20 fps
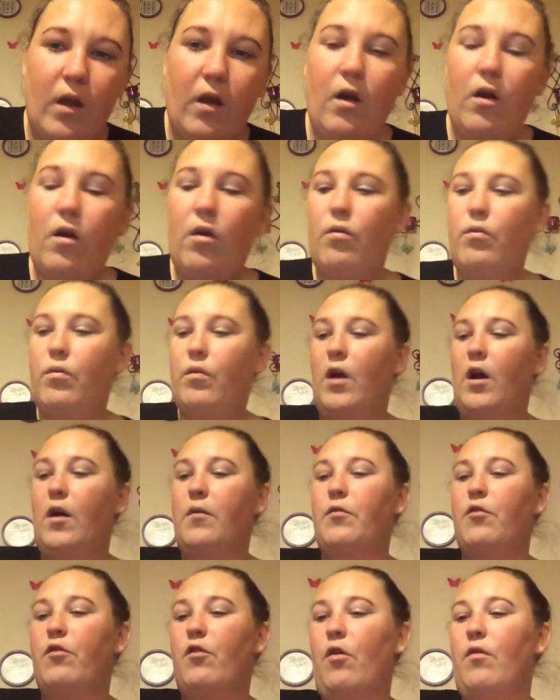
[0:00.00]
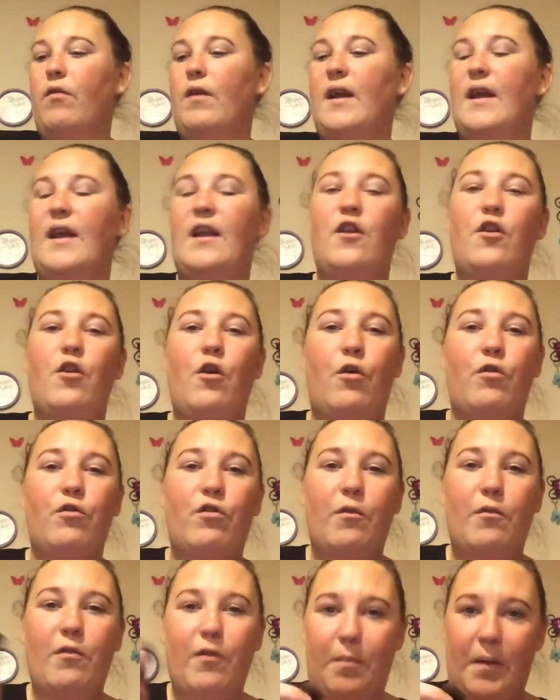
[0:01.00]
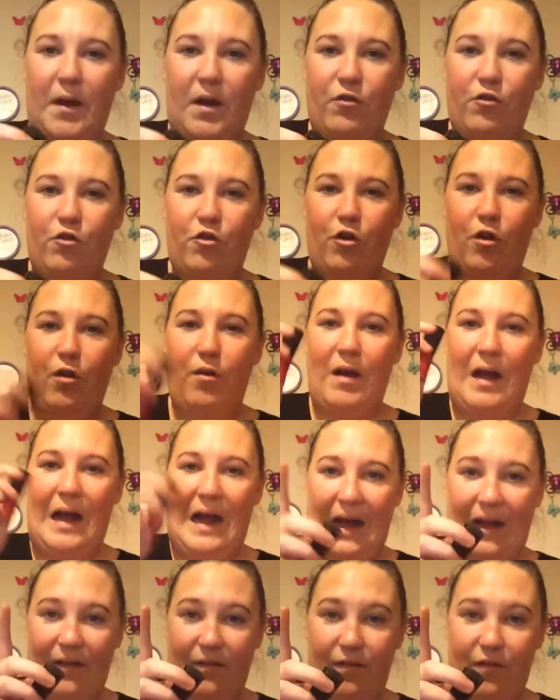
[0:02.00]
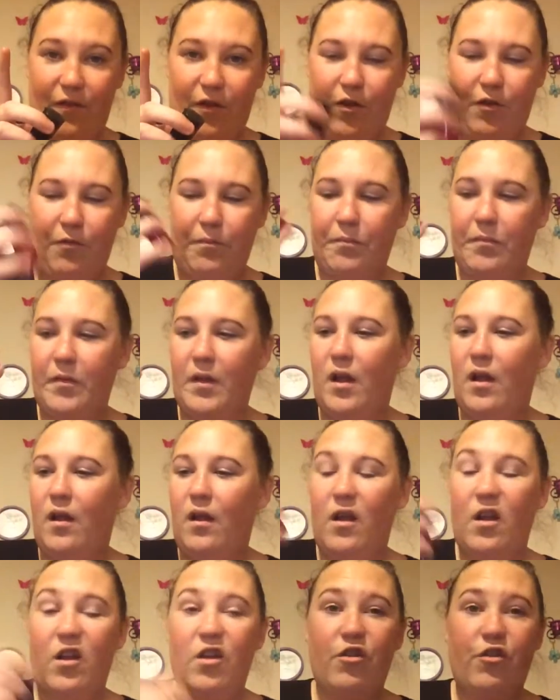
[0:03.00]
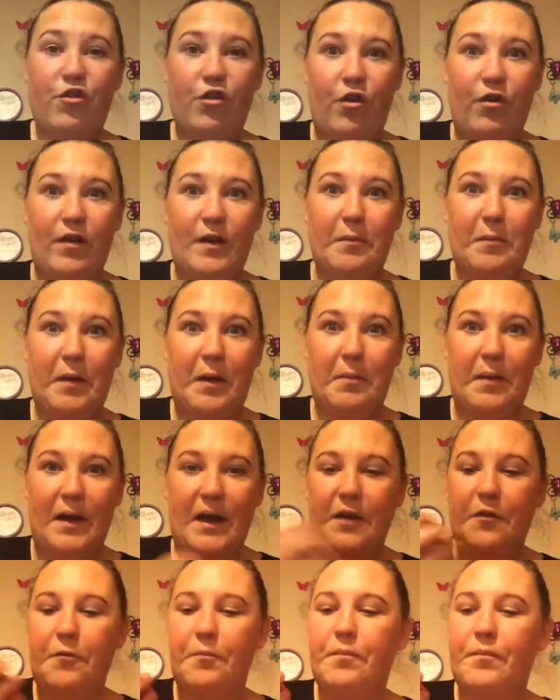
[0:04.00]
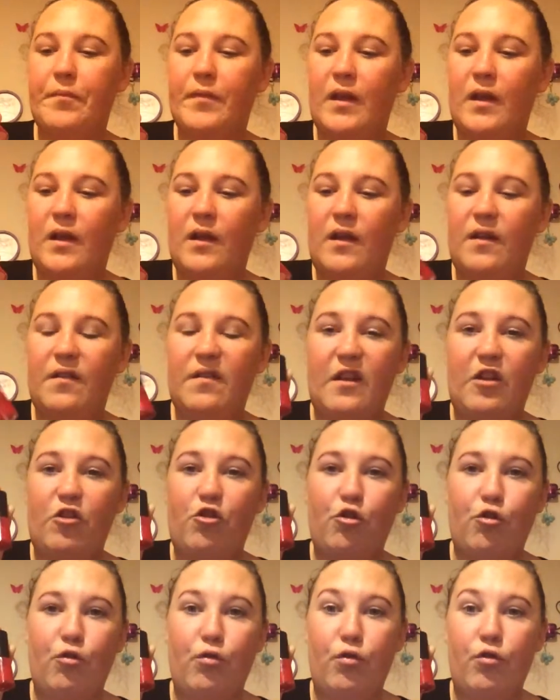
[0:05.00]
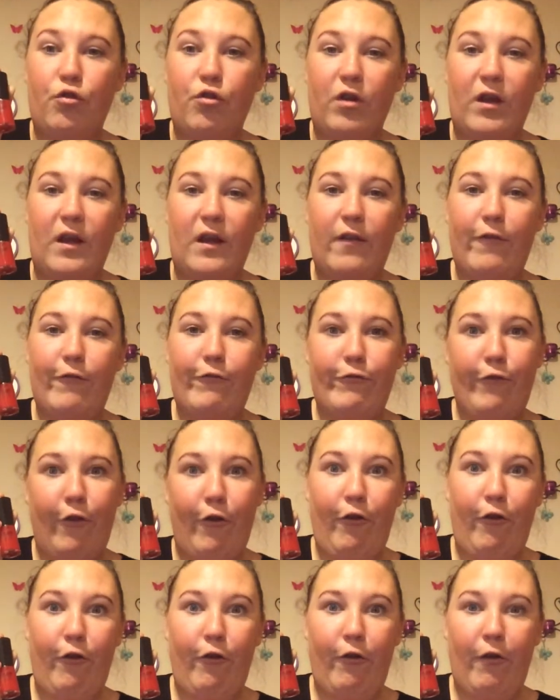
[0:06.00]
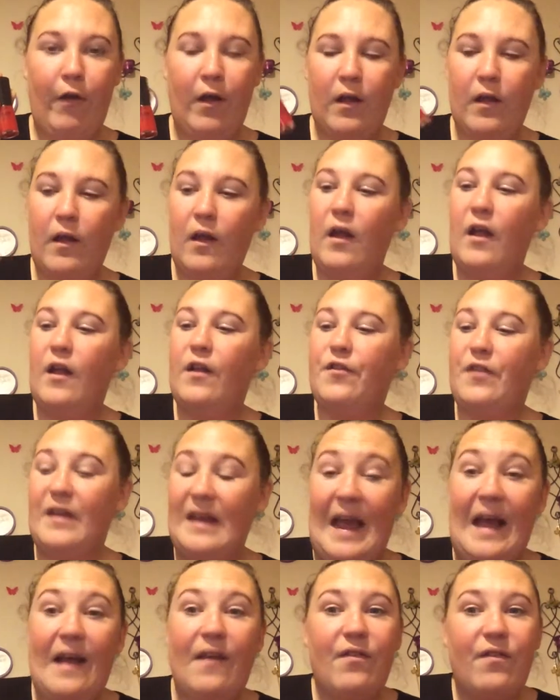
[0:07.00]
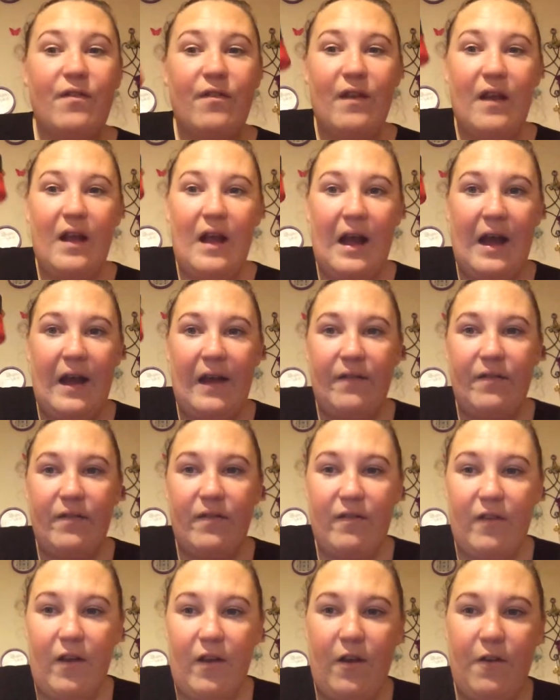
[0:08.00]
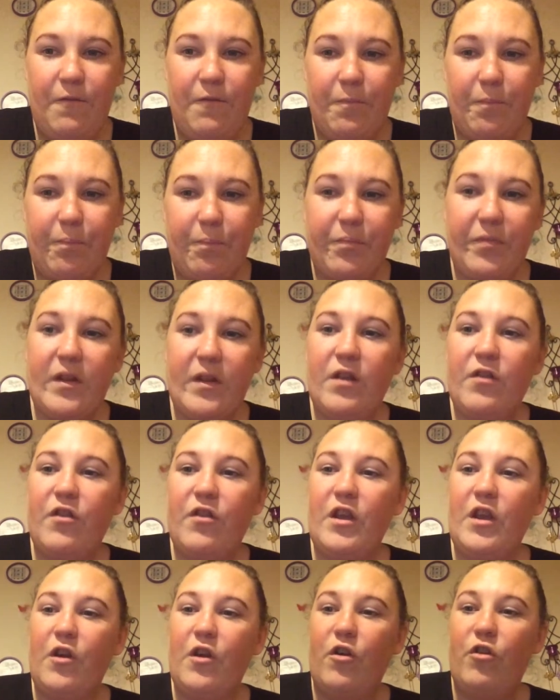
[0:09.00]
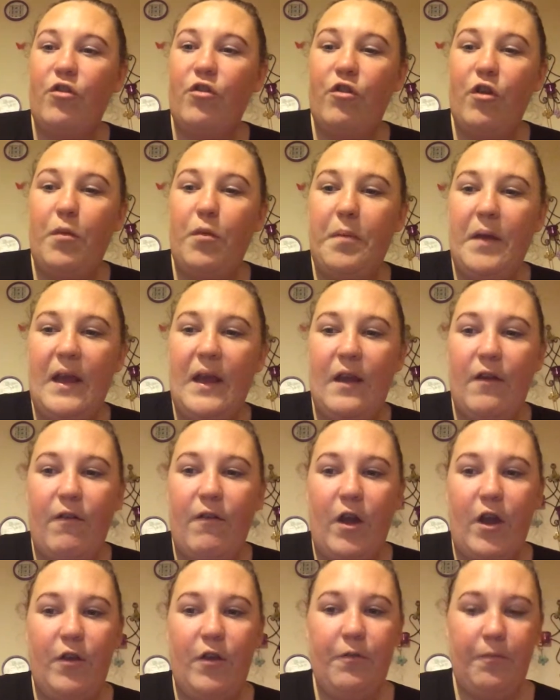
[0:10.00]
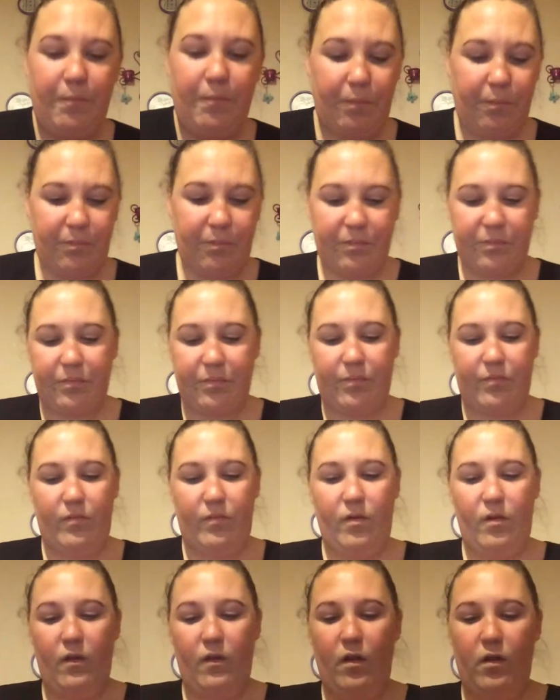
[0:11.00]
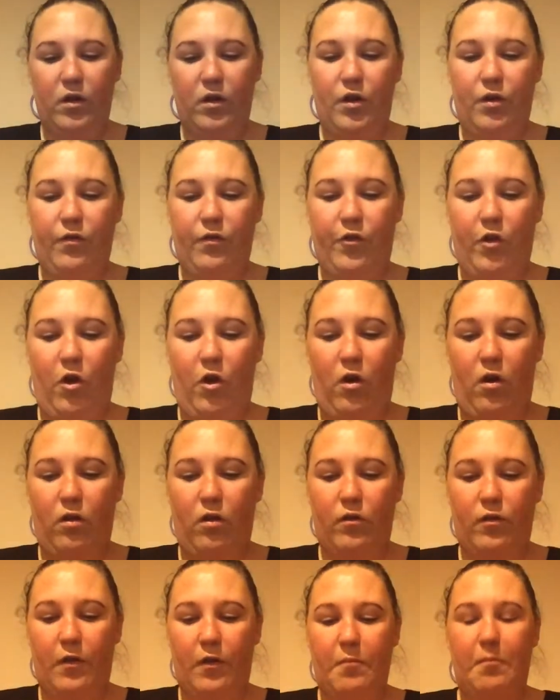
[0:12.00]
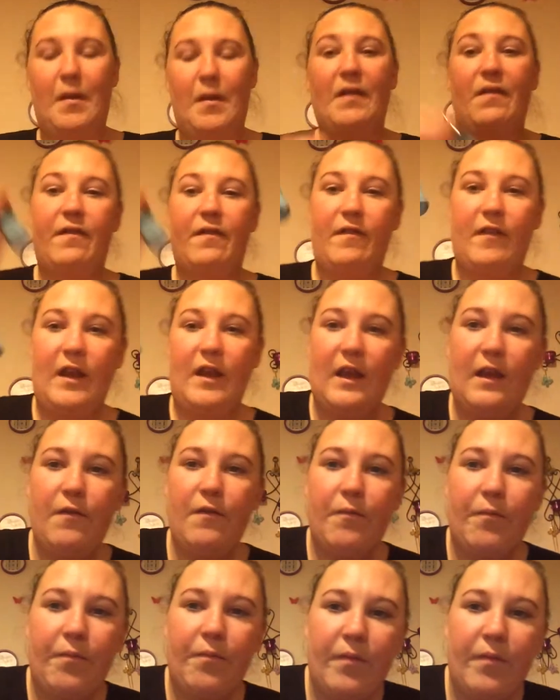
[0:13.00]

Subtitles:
Oh, I'm sorry, not the pound shop, Asda. Sorry, my bad. It says George on it. Duh. So yes, Asda. So you've got Superhero. You've got Misty,